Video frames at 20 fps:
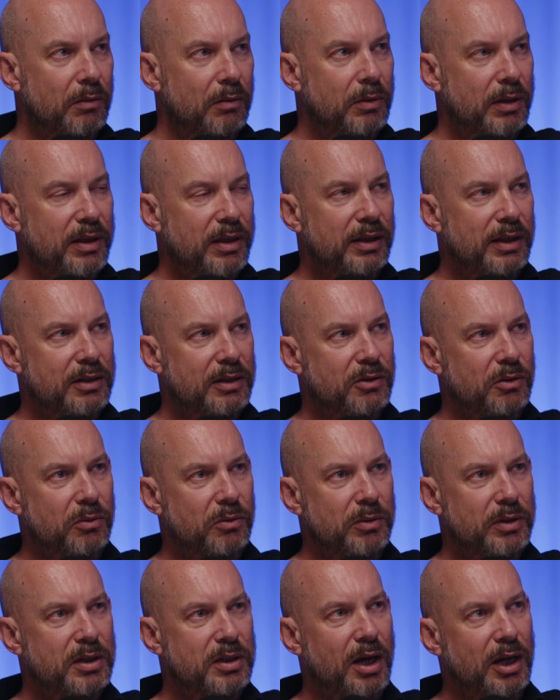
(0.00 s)
Well, I think that's
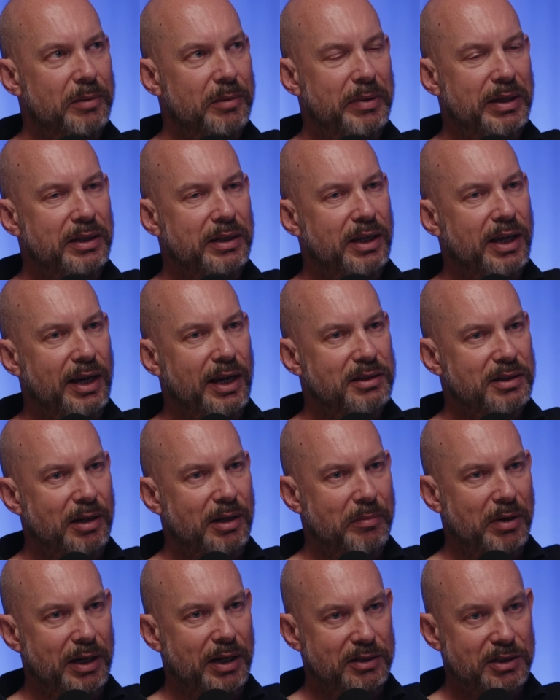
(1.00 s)
always kind of been the case.
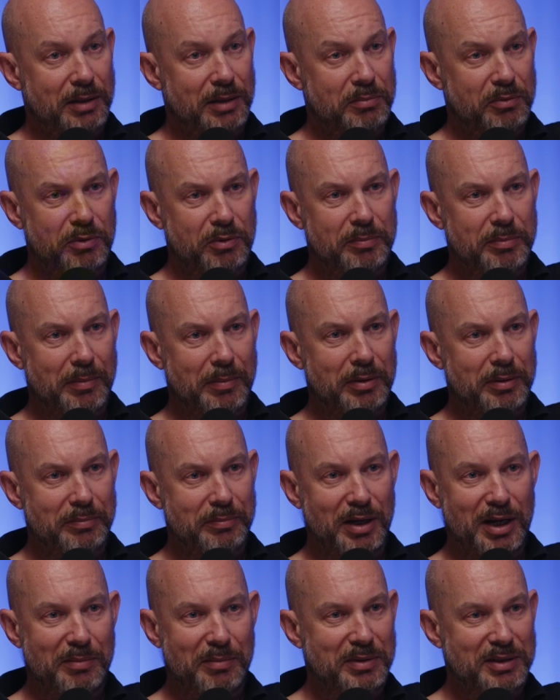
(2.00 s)
Like my example with Bubble and
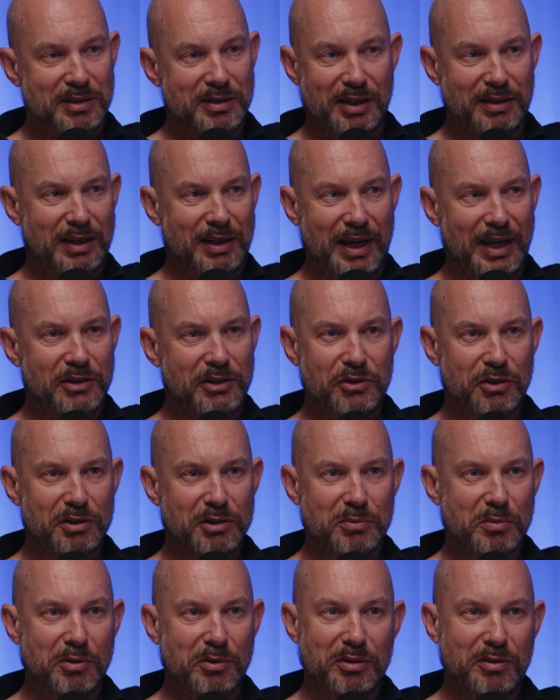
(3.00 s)
Balm is that
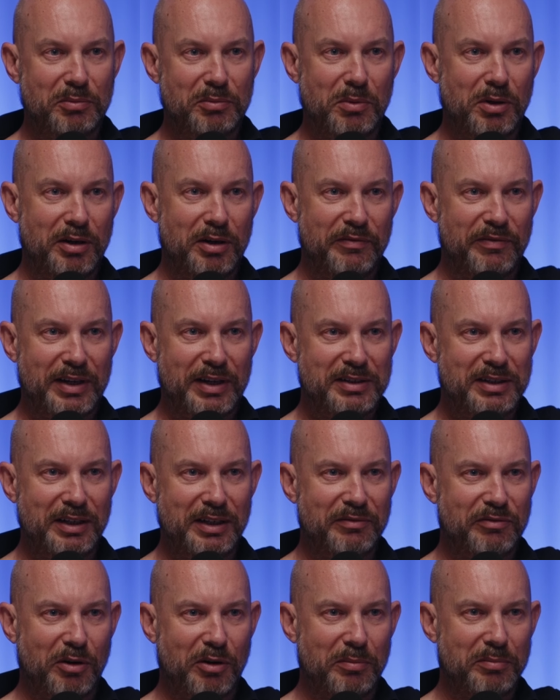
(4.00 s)
angels were
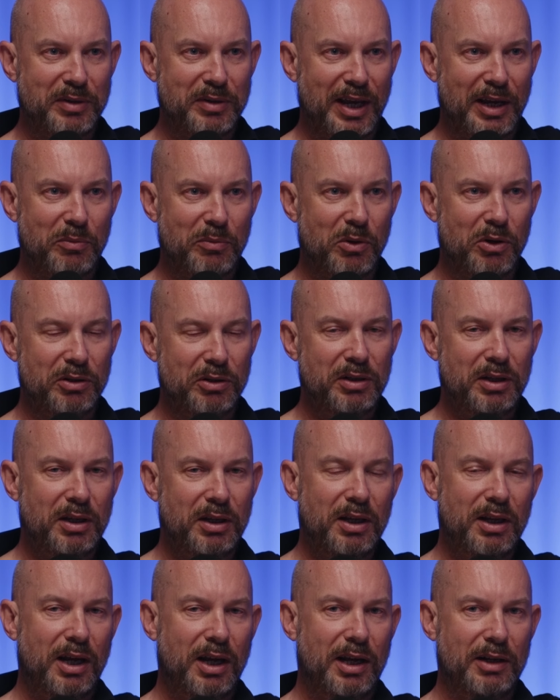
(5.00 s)
investing from day one.
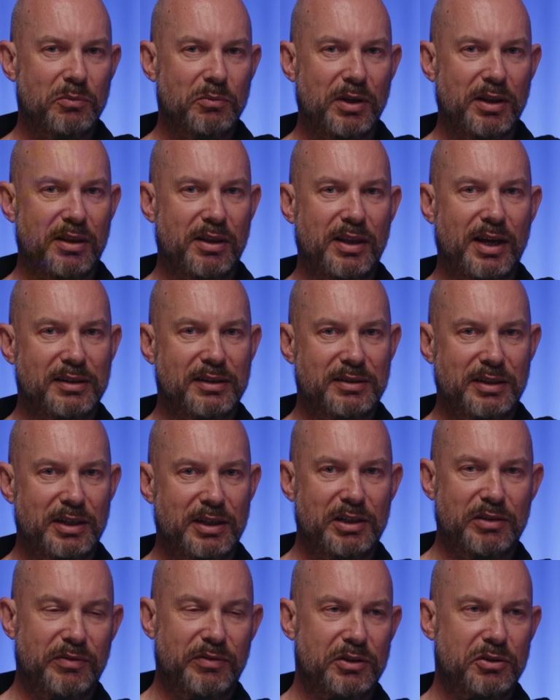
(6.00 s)
And whether that's
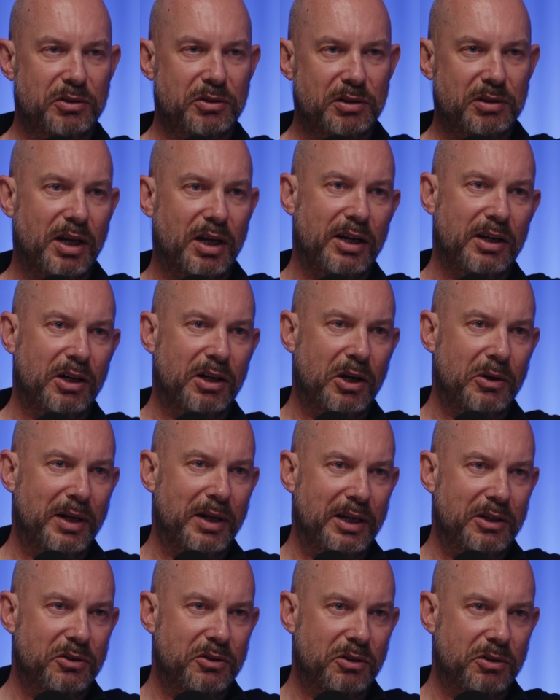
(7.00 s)
individual kind of loan
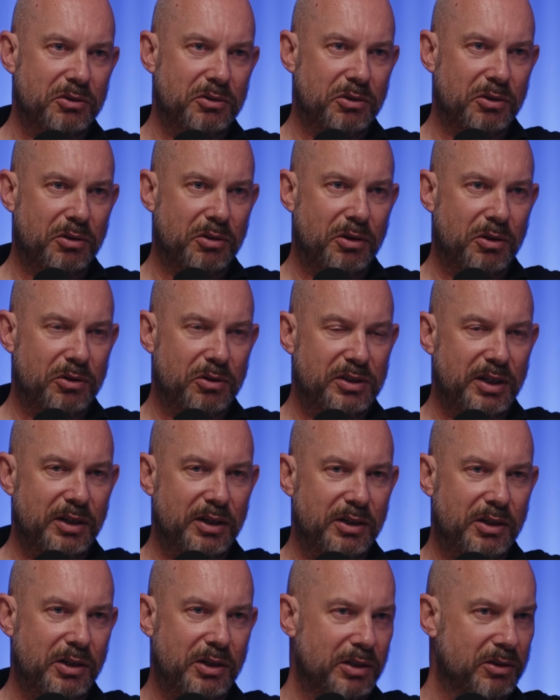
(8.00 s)
angels or
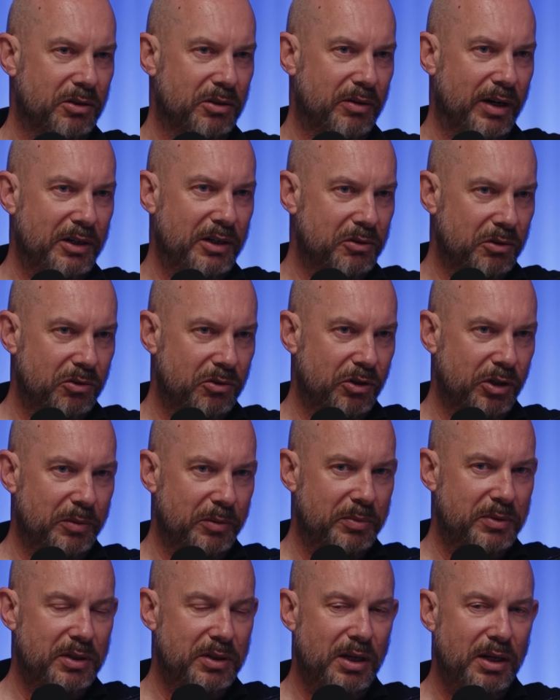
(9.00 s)
syndicates or angel
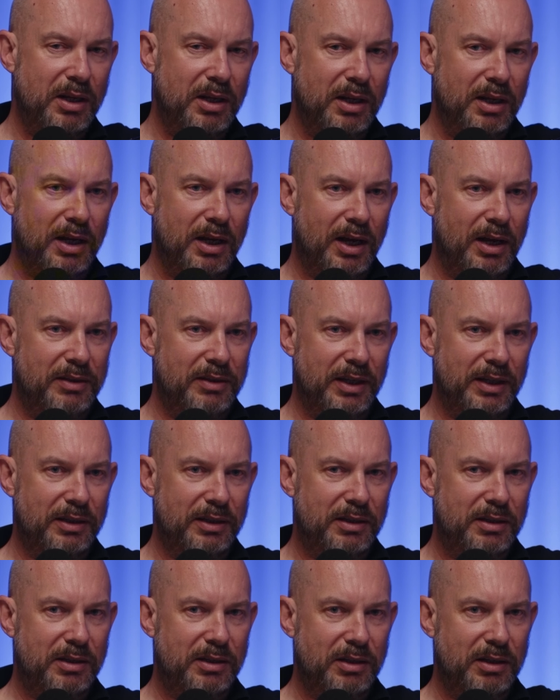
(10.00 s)
groups, I
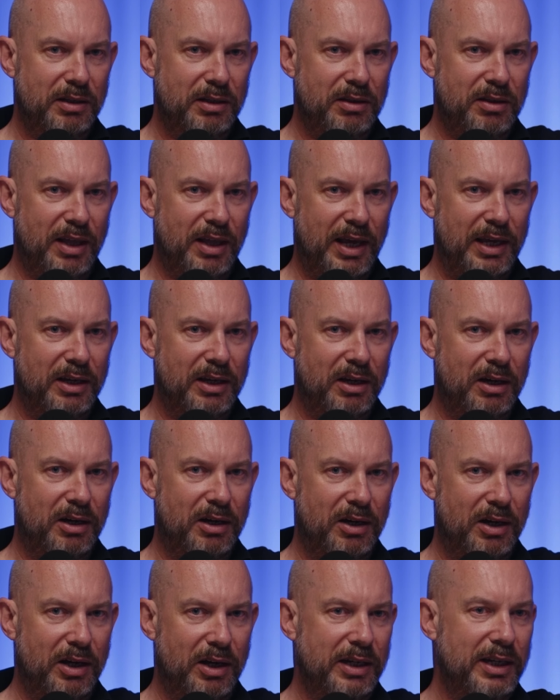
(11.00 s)
think they
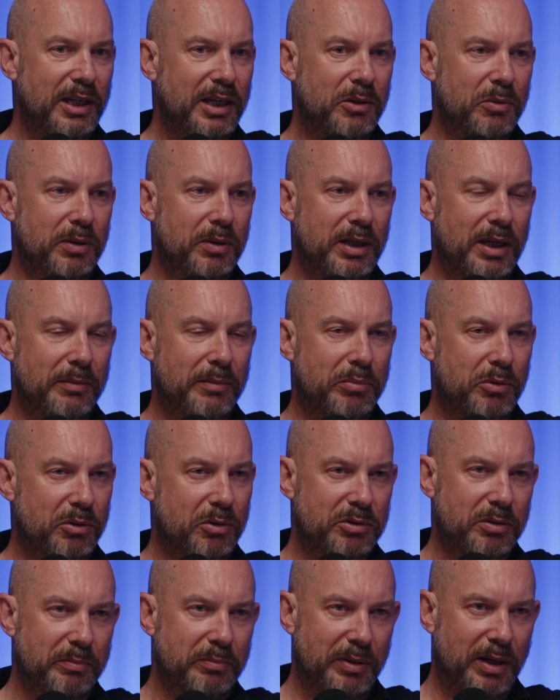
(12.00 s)
are an equally
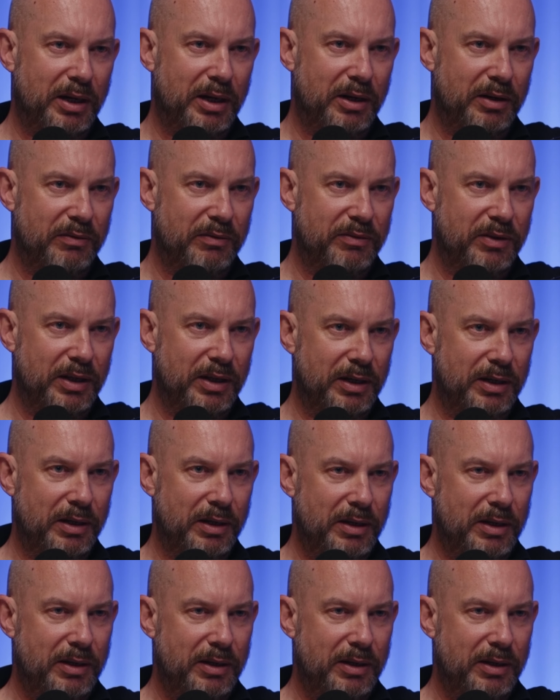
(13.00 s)
important part of the